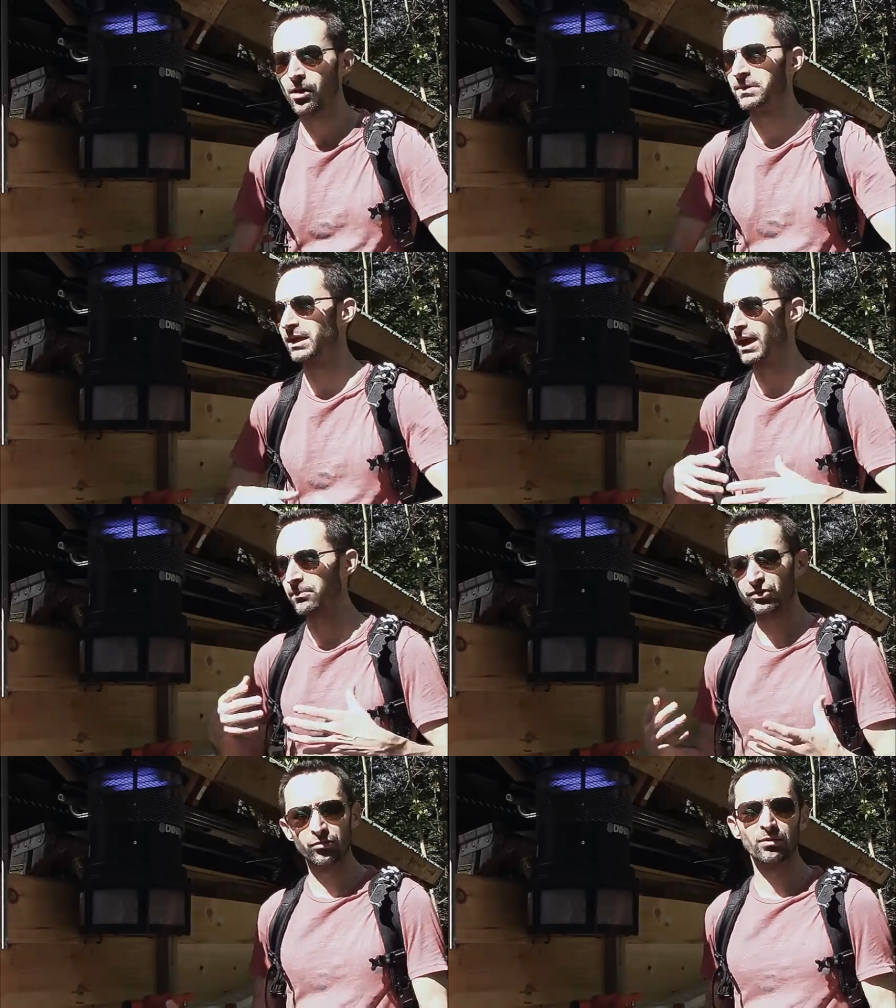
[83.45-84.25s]
I'll be
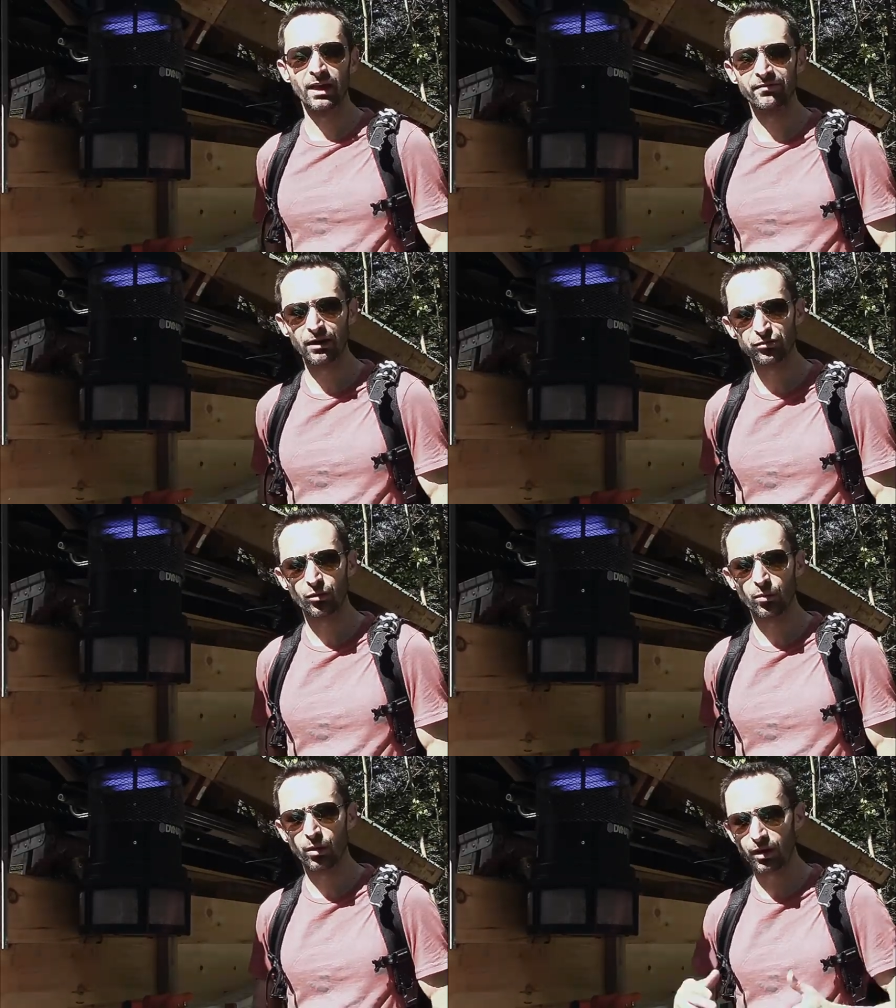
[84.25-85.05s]
able to do a lot of
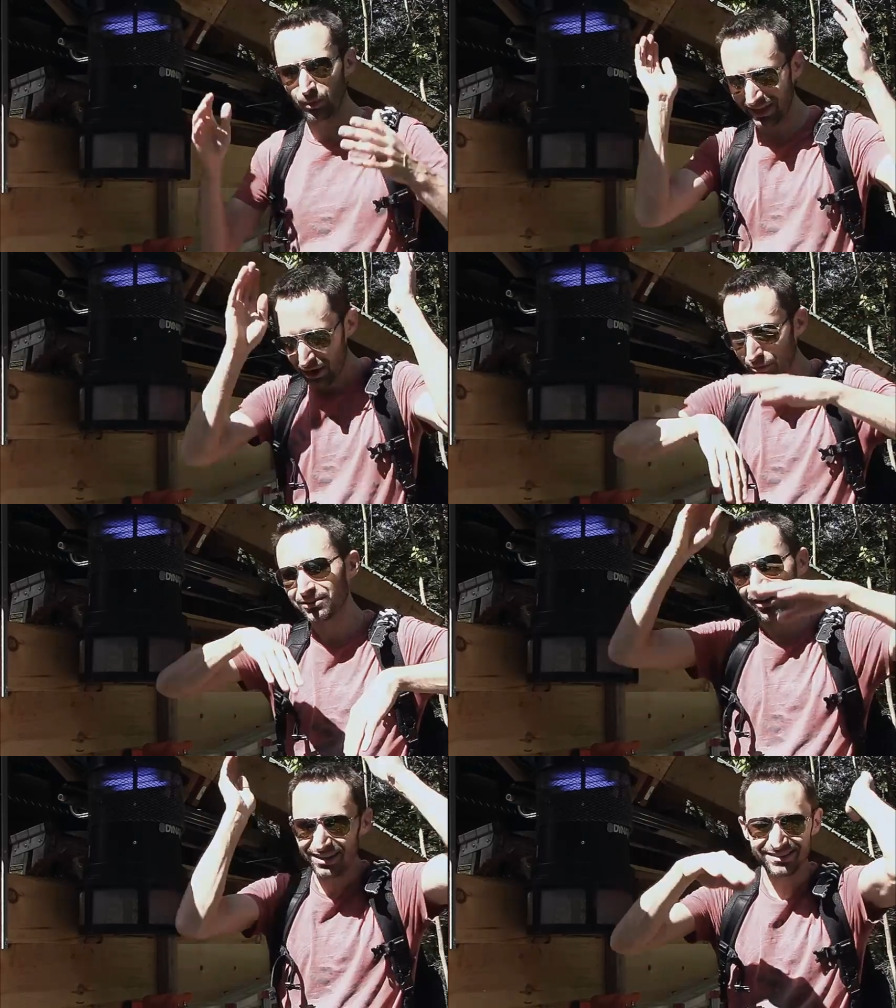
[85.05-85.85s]
outdoor work without
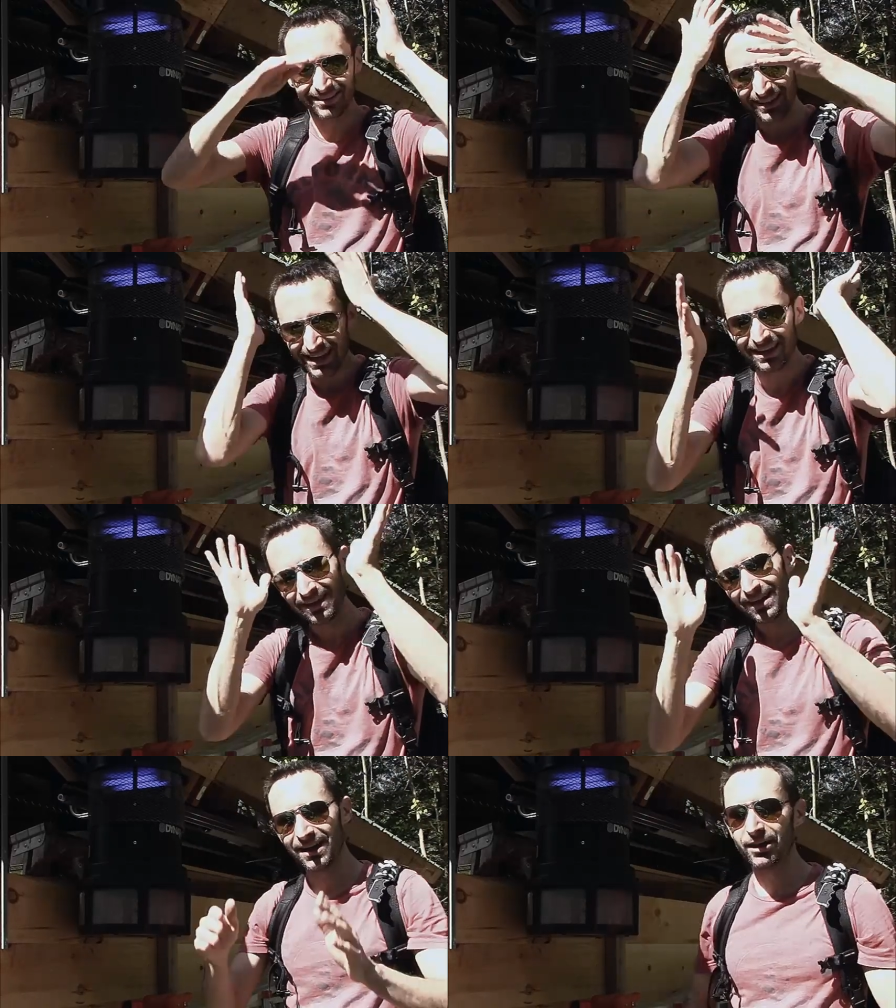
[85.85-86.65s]
constantly
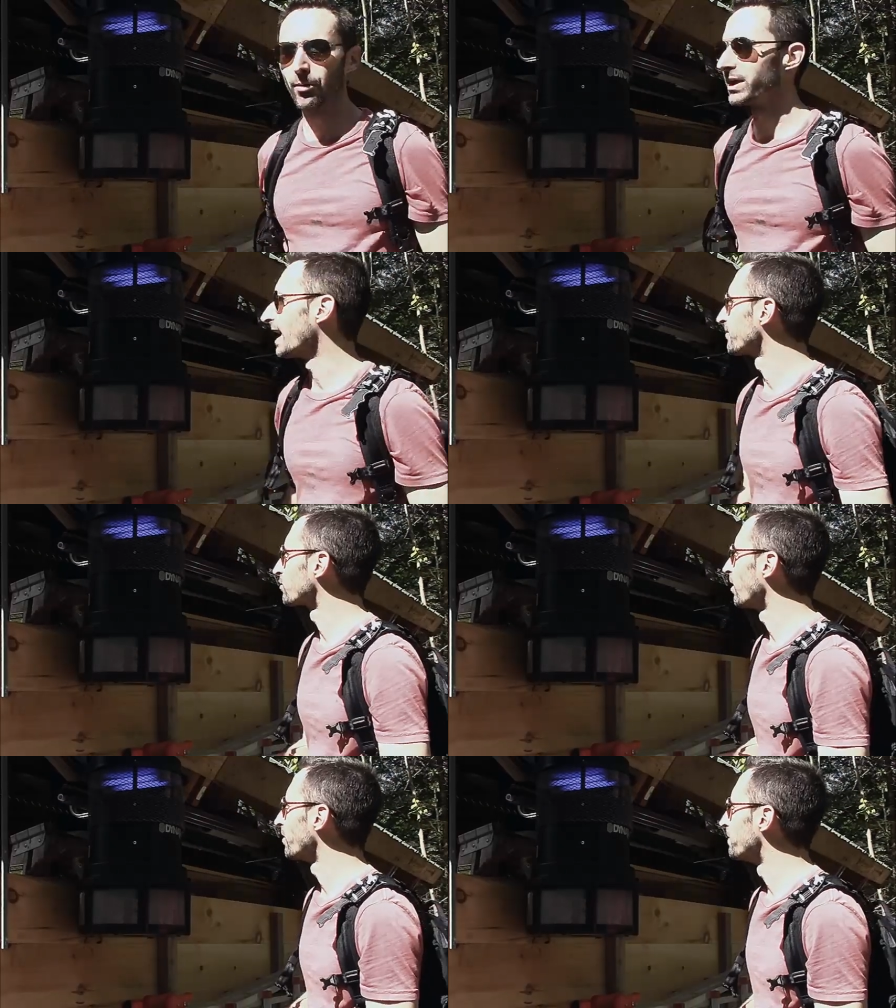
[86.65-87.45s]
going
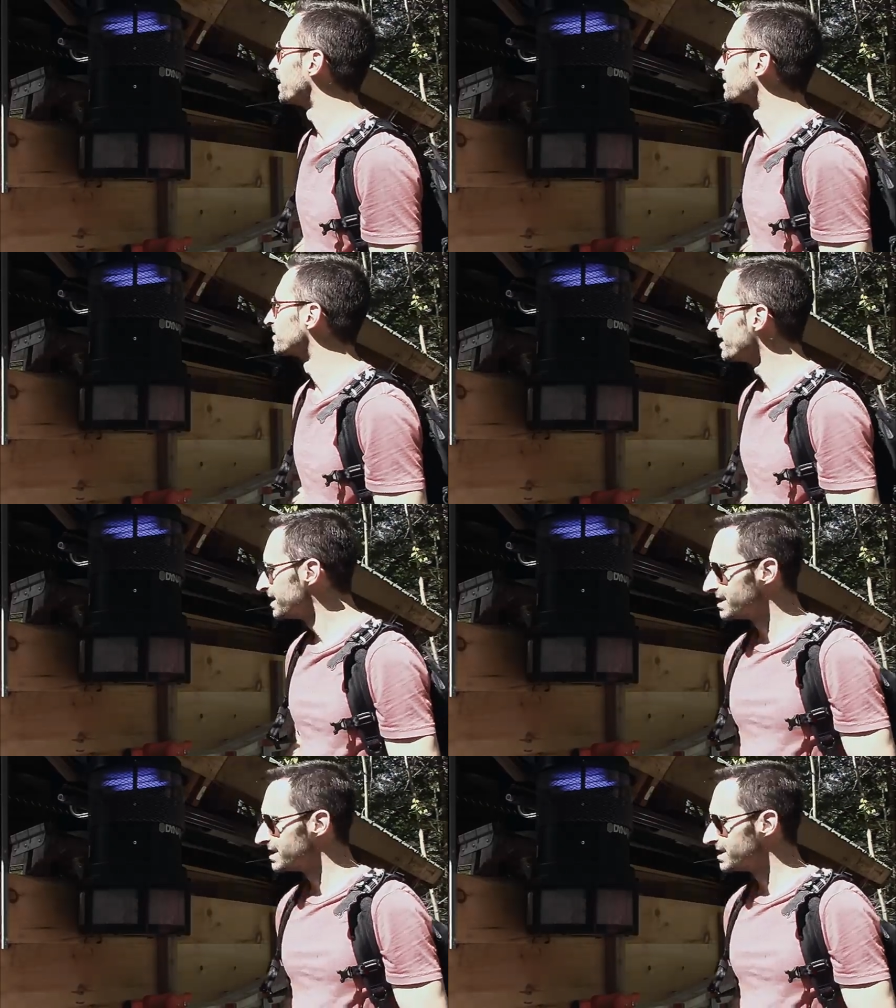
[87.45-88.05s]
after all the bugs.